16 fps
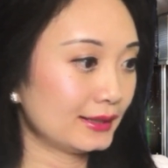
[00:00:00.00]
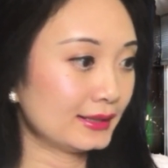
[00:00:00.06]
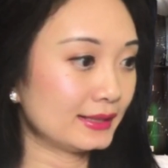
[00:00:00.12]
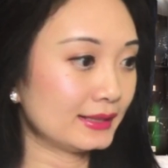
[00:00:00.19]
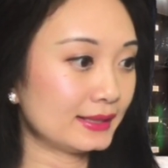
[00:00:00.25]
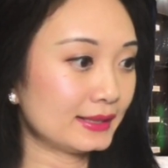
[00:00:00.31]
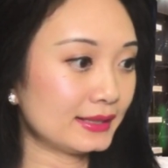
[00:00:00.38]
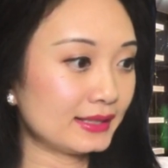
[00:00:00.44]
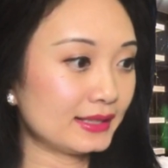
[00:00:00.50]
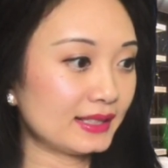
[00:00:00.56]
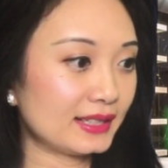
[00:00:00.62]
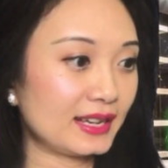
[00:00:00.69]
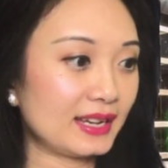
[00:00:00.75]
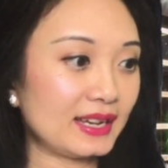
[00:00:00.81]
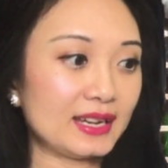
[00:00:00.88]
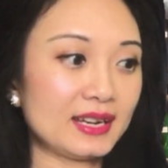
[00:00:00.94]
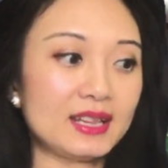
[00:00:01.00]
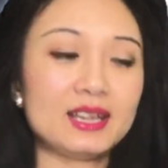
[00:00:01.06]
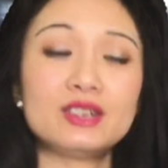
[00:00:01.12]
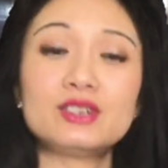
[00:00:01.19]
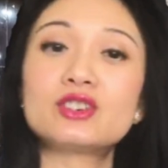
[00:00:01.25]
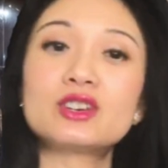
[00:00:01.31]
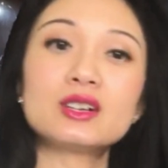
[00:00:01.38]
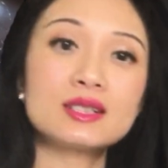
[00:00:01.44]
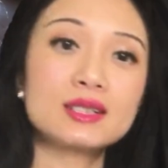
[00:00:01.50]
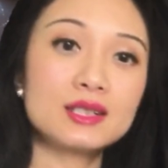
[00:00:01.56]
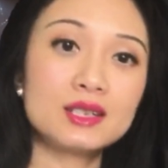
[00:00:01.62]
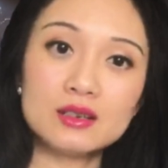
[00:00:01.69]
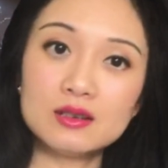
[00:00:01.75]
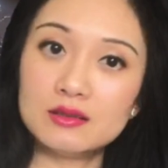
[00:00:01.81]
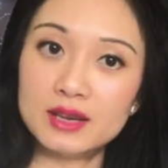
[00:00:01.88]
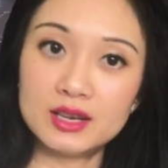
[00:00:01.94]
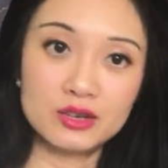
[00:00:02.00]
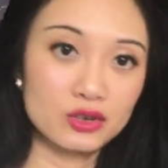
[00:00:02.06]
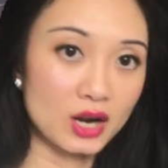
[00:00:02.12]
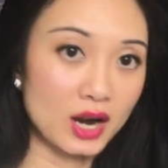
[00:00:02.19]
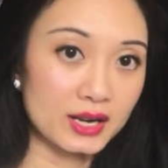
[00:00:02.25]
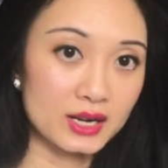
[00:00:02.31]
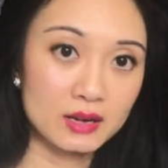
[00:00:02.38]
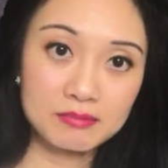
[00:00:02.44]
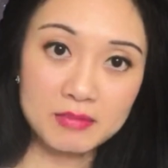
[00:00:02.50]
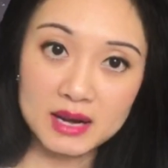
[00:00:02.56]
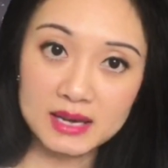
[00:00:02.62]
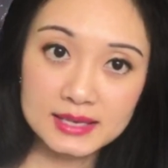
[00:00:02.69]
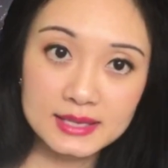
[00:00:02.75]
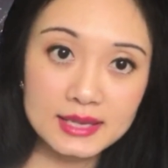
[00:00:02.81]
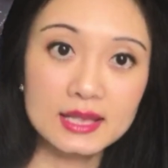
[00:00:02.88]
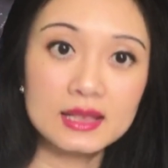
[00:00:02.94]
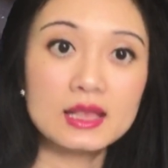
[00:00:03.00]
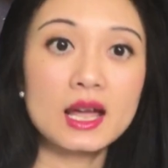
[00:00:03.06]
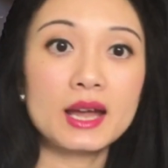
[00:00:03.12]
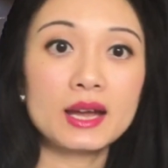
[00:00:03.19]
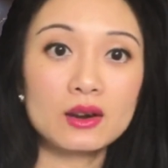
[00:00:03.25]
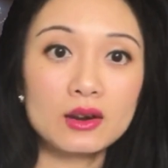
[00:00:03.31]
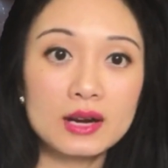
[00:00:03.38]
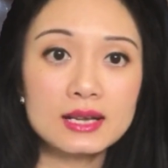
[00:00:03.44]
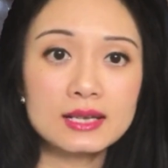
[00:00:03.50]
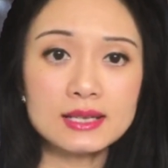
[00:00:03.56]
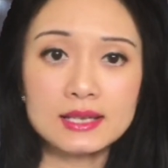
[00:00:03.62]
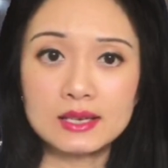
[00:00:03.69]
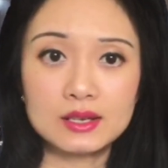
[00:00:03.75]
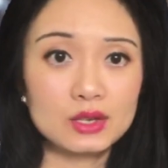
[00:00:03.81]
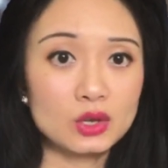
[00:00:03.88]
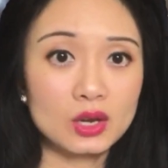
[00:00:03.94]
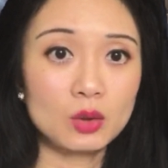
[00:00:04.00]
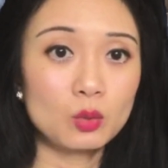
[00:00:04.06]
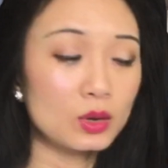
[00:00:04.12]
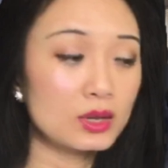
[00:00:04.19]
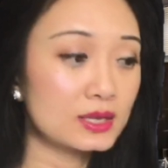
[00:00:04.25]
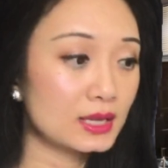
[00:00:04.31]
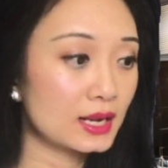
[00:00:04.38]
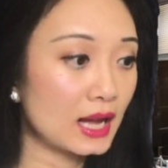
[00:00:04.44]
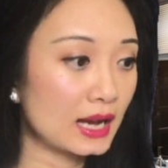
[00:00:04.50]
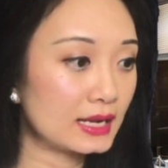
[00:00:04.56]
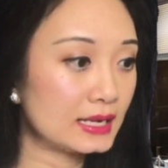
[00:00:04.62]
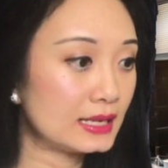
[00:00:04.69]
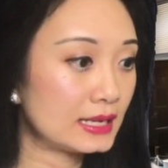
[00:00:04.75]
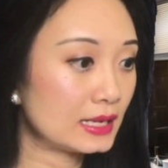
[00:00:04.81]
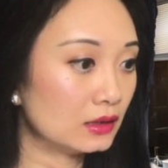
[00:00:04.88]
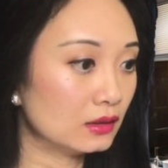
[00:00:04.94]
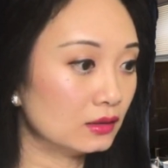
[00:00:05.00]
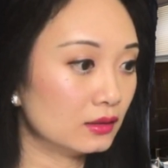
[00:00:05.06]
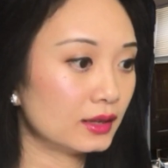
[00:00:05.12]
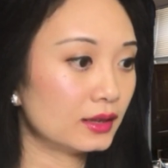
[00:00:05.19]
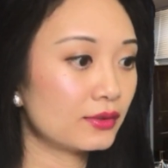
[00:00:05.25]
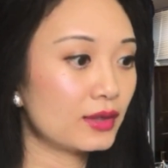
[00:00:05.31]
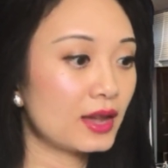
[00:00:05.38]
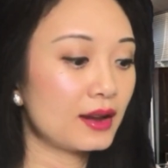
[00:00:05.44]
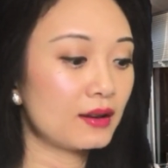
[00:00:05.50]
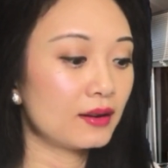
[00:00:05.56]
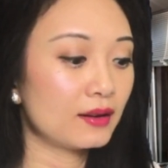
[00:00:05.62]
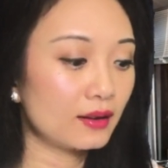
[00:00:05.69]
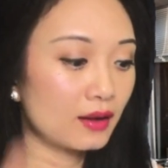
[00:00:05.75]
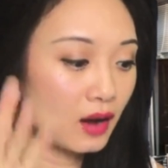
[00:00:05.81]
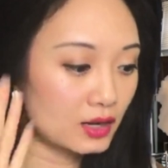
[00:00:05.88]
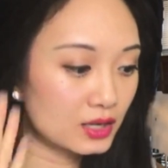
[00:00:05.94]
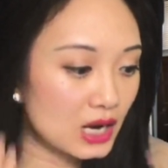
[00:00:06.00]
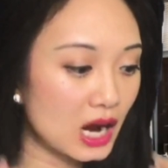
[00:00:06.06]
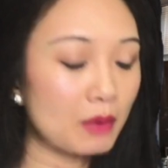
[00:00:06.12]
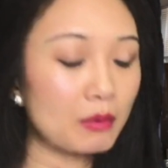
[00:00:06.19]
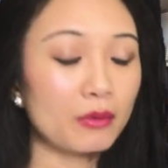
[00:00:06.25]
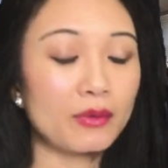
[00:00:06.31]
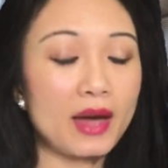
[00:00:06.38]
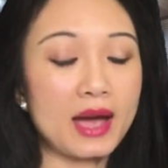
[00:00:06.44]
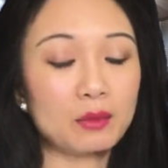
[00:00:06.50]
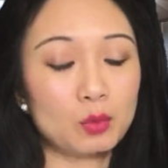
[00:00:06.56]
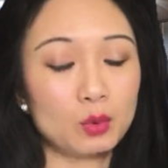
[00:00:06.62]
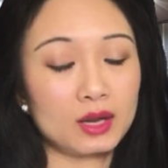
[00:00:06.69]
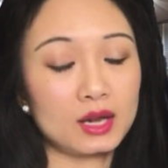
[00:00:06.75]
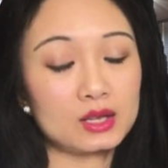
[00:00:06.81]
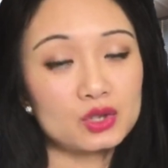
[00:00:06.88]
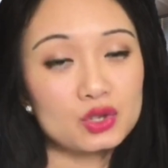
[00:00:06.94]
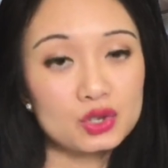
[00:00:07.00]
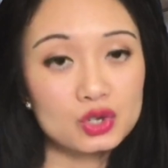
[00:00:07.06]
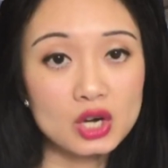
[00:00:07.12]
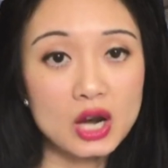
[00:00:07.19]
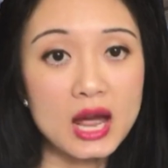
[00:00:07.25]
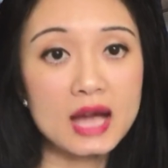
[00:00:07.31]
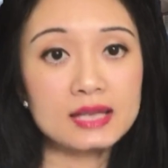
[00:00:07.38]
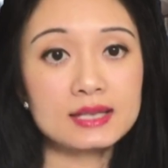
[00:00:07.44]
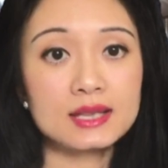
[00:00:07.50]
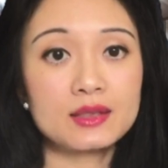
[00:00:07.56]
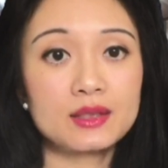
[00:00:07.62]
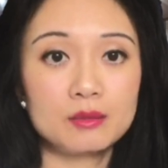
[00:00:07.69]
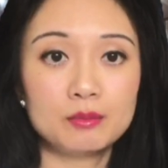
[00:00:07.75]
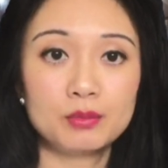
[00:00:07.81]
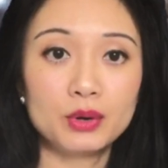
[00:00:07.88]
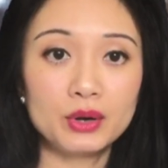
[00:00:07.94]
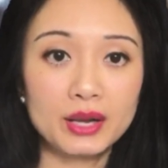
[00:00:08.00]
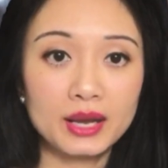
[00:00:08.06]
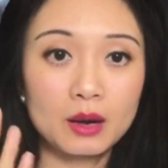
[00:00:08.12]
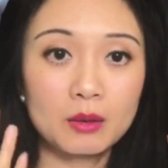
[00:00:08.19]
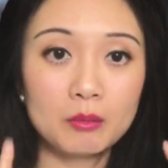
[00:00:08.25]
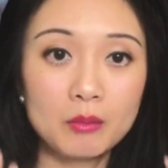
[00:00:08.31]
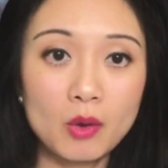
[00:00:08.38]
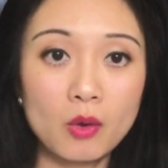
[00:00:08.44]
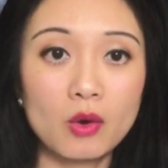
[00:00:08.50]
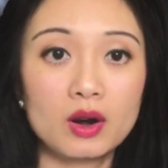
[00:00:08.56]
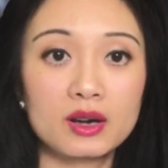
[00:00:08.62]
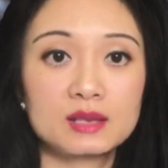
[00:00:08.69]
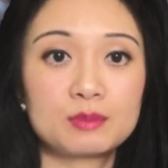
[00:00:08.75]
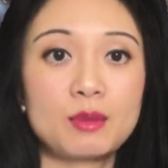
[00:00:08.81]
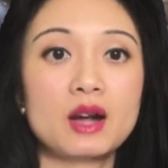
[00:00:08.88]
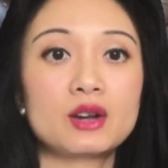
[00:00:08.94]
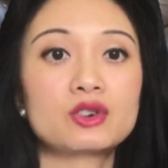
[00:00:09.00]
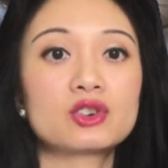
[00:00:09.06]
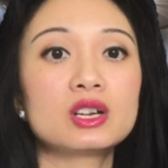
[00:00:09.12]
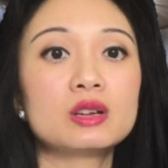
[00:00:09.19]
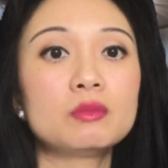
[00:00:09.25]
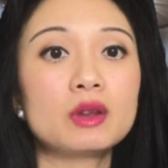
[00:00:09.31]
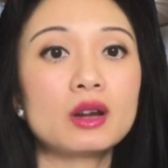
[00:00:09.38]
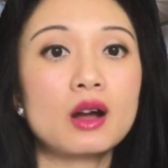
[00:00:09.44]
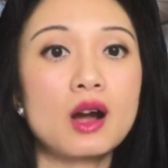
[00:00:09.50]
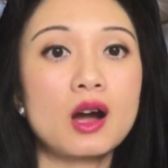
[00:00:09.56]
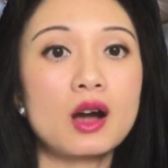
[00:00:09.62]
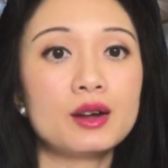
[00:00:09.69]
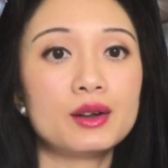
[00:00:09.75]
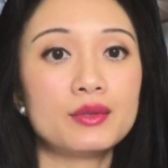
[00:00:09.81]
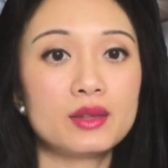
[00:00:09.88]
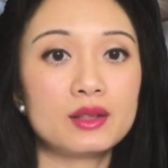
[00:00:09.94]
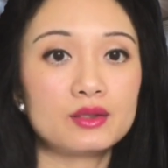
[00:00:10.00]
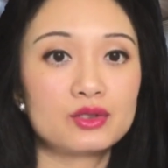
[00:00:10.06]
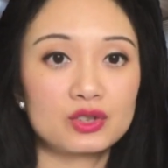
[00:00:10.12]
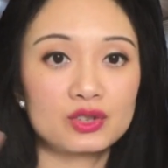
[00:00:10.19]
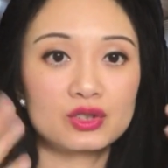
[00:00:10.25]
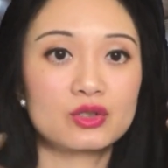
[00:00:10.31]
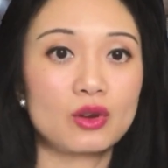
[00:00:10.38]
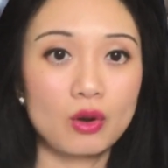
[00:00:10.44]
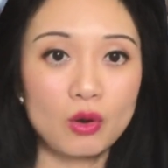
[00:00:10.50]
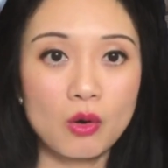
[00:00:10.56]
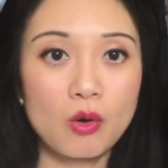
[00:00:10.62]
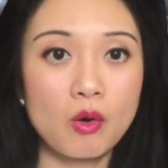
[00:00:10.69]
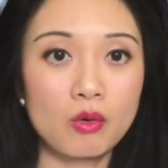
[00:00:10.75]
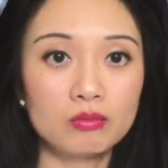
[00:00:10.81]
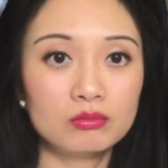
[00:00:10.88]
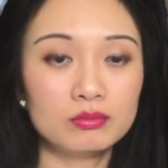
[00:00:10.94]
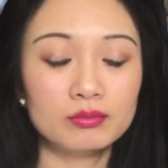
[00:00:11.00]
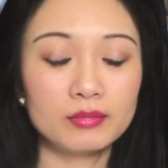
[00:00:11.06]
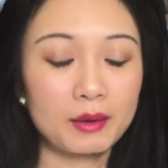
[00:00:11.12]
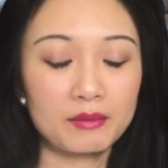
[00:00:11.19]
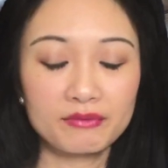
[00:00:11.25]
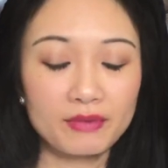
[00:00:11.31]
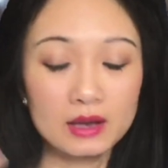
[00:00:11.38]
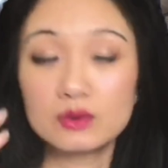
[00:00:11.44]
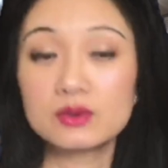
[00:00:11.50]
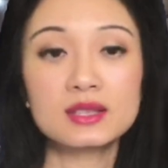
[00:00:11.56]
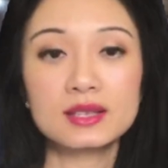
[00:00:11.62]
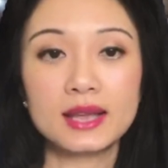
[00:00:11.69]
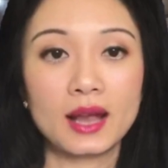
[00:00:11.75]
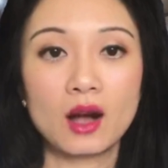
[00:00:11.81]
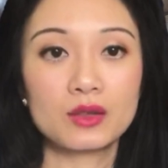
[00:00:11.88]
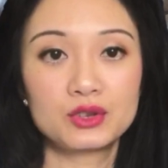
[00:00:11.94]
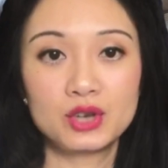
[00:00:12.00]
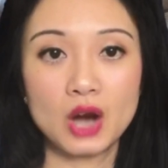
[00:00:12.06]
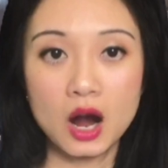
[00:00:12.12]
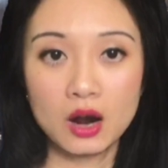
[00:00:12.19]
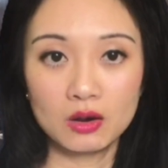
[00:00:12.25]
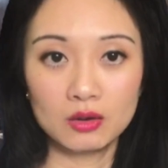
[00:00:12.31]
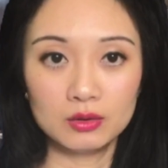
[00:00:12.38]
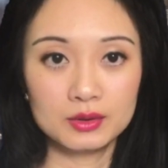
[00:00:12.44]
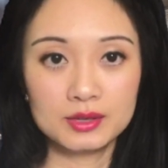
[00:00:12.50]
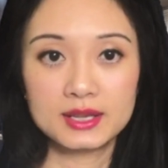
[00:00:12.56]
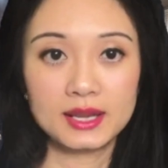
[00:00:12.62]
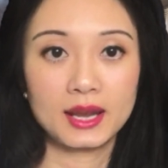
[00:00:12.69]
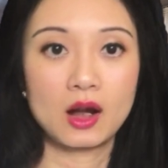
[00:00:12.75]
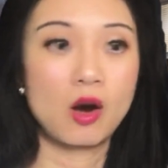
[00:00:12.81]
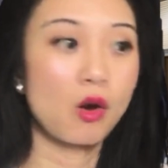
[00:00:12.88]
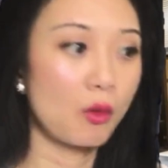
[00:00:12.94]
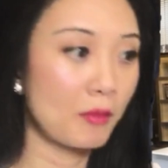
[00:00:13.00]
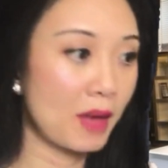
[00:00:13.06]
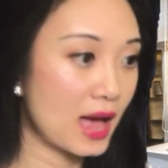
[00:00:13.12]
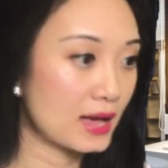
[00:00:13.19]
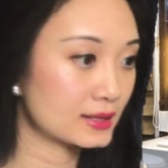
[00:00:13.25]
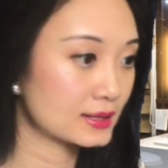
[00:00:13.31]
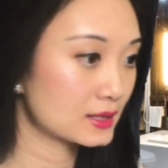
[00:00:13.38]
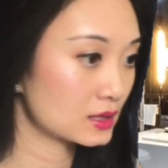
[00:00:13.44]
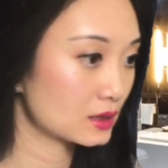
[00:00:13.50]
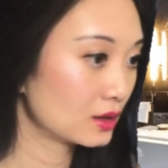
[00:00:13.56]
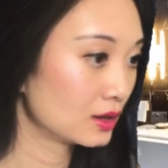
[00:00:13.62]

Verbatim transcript: Uh, and it still, it dried up my skin like crazy, so it wasn't ideal. And then on top of that, I would get stressed and then putting more spot treatment on and then just the whole, my face is like a jungle. It's like a whole mess.